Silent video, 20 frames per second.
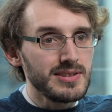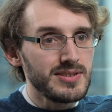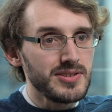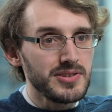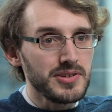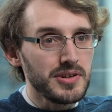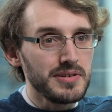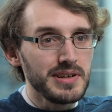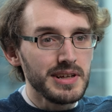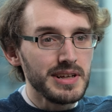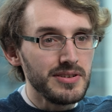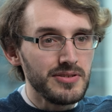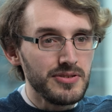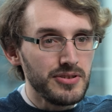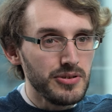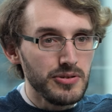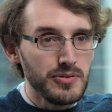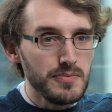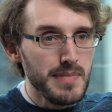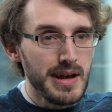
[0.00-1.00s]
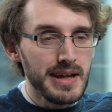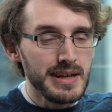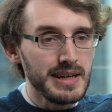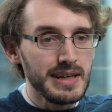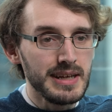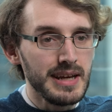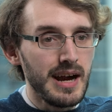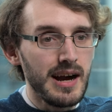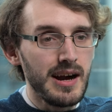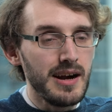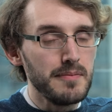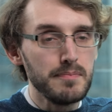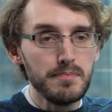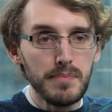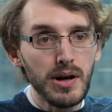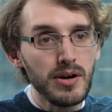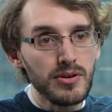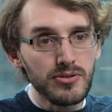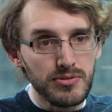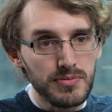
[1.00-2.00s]
necessarily too many
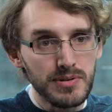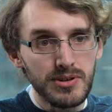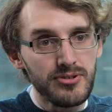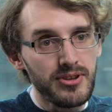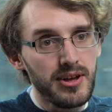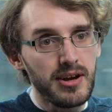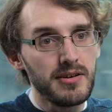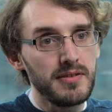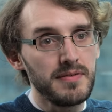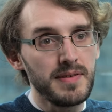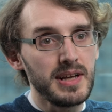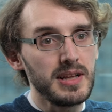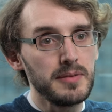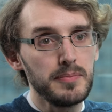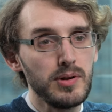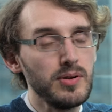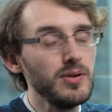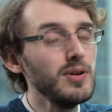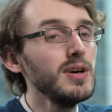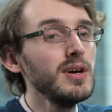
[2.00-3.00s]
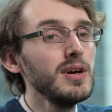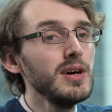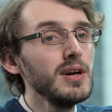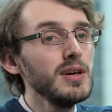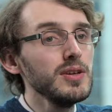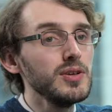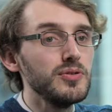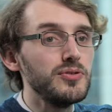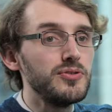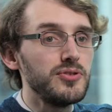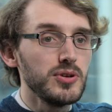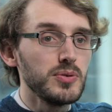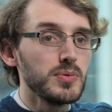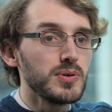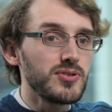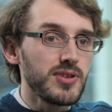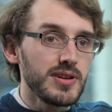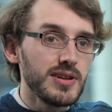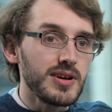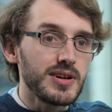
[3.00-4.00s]
bursaries that are available. You do
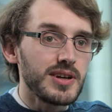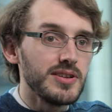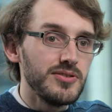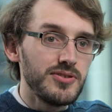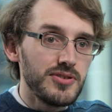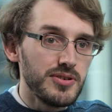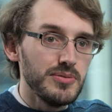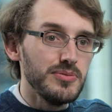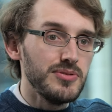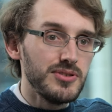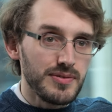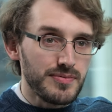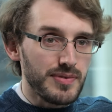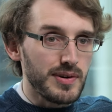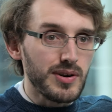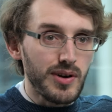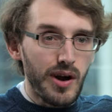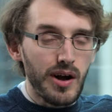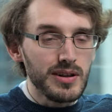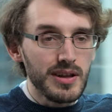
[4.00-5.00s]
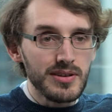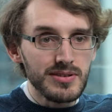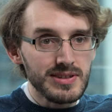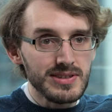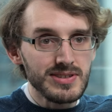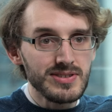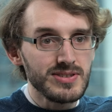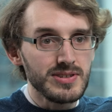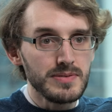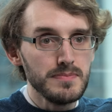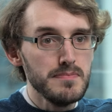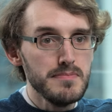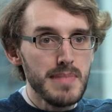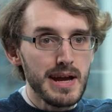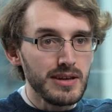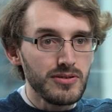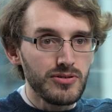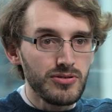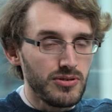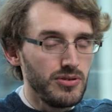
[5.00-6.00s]
want to look into different colleges to
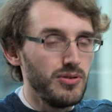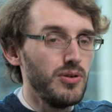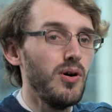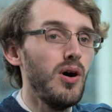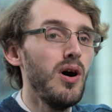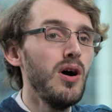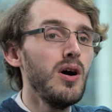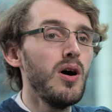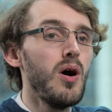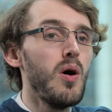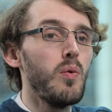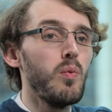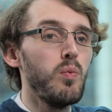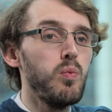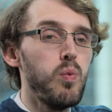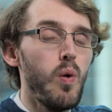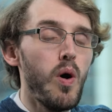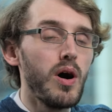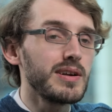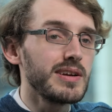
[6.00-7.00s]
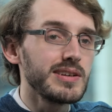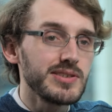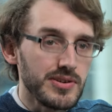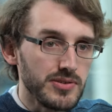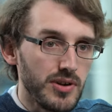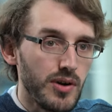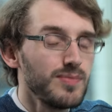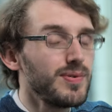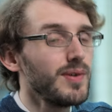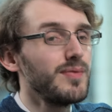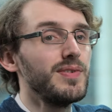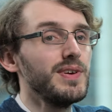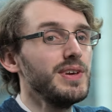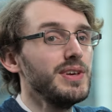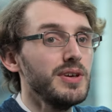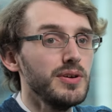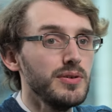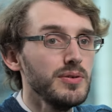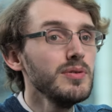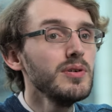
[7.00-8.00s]
make sure what is on offer for
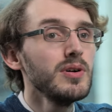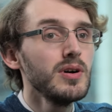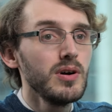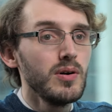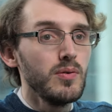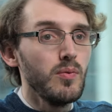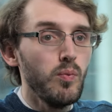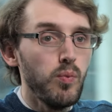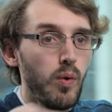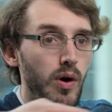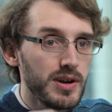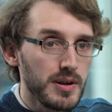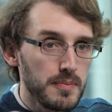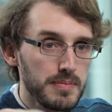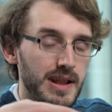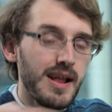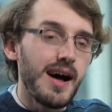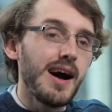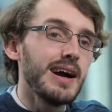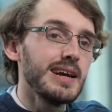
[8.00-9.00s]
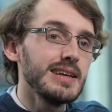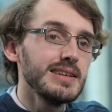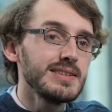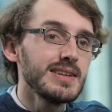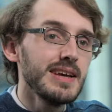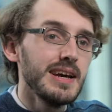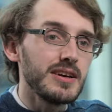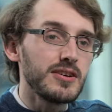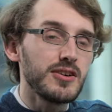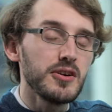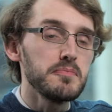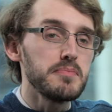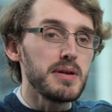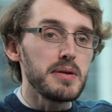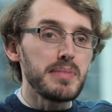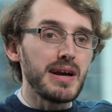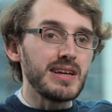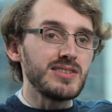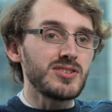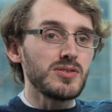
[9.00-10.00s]
you, what applies. It could
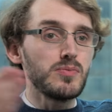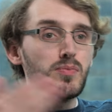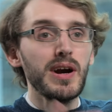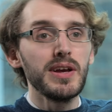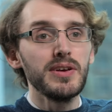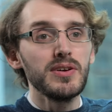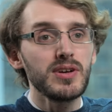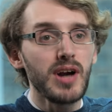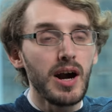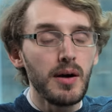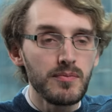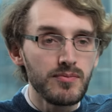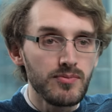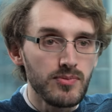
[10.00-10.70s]
be based on where you come